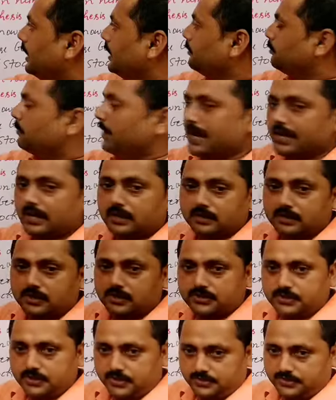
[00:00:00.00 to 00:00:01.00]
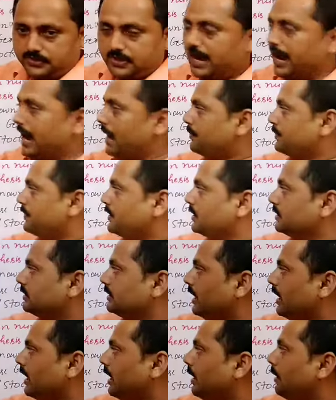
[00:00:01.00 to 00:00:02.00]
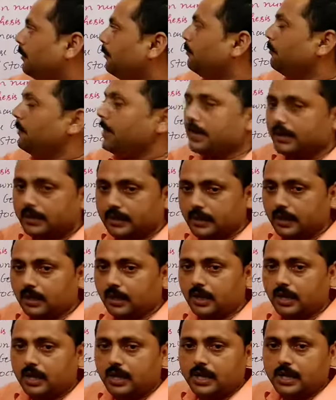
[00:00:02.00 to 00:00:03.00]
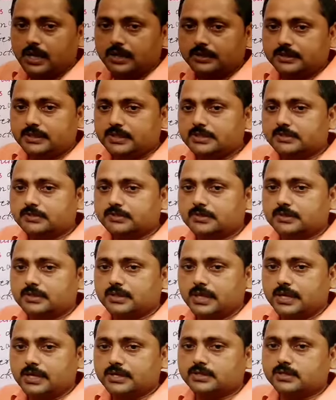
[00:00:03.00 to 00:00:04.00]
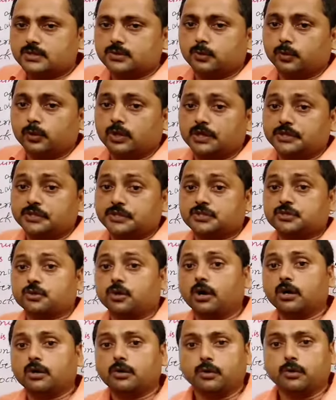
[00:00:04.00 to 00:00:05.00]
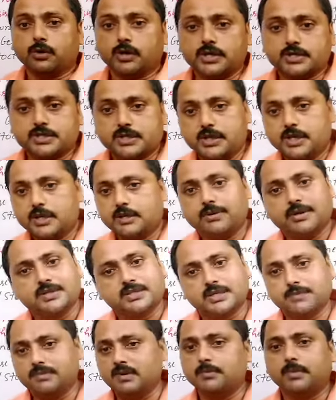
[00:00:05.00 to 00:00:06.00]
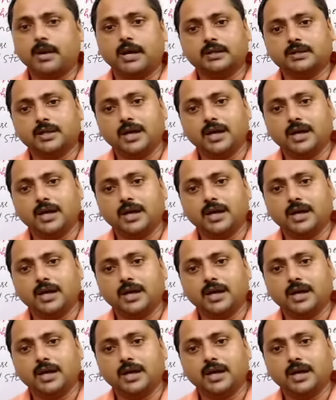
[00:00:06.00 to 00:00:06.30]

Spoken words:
in parenthesis after the metal. This is known as Stock notation. It was given by